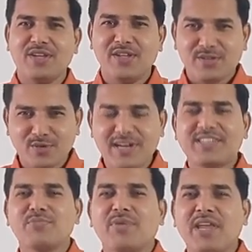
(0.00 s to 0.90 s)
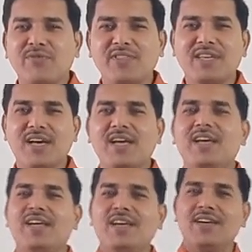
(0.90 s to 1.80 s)
So let's begin with the
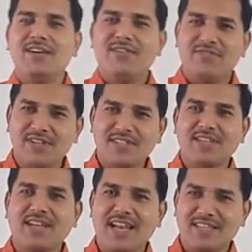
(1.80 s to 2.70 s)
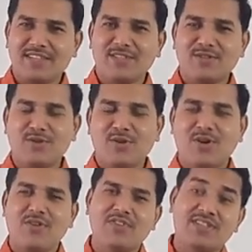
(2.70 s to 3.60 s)
first class
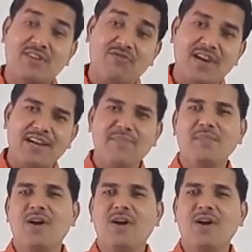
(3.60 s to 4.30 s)
of the subphylum